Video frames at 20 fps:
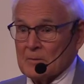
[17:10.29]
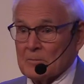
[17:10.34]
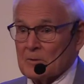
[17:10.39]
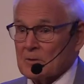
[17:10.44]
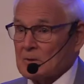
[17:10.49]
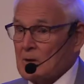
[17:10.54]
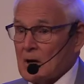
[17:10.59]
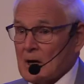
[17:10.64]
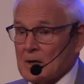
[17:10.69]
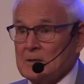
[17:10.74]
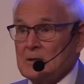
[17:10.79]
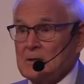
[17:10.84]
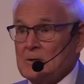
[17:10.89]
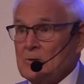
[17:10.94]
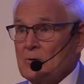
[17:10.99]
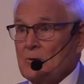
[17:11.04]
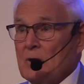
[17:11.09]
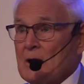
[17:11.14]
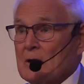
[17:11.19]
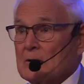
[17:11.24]
but God
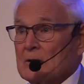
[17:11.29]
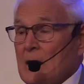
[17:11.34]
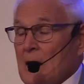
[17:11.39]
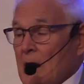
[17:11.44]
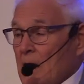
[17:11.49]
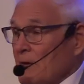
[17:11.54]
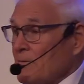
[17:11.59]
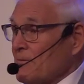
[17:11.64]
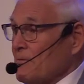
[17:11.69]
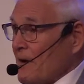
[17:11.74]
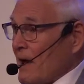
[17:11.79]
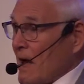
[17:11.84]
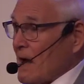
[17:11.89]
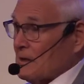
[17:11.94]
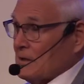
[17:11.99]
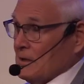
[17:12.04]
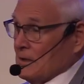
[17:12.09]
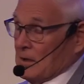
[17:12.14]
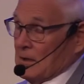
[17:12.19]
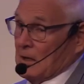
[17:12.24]
didn't direct. In
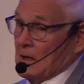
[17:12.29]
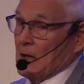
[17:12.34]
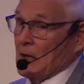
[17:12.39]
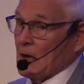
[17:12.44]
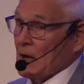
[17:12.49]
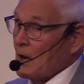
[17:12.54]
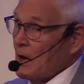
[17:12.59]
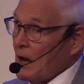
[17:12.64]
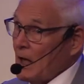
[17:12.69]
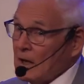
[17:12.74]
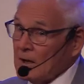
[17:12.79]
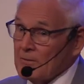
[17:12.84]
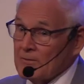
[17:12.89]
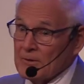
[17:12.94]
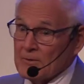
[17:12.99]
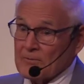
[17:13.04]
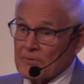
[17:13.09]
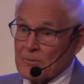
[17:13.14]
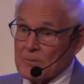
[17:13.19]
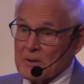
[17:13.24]
fact, a lot of
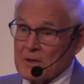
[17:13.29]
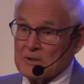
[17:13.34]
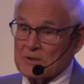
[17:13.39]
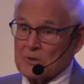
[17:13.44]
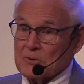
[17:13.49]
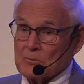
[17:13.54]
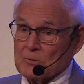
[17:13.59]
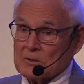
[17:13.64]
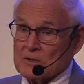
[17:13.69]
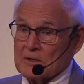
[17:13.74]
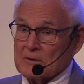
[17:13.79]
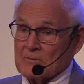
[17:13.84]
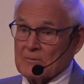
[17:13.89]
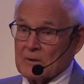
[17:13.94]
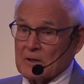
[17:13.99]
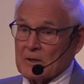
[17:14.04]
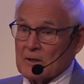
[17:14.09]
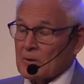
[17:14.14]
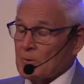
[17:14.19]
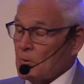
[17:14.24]
information was
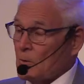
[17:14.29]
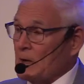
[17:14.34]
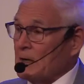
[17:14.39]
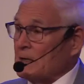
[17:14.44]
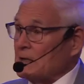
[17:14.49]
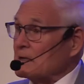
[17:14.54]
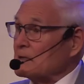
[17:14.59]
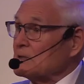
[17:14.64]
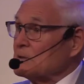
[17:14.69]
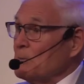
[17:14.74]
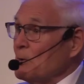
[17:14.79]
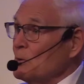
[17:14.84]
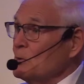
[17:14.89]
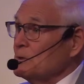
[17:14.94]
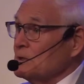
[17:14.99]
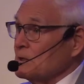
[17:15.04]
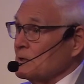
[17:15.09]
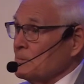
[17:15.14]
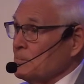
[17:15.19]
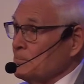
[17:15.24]
given Ellen White
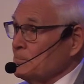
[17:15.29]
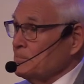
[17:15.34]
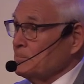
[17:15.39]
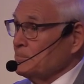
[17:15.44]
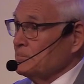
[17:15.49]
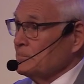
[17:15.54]
exposing them,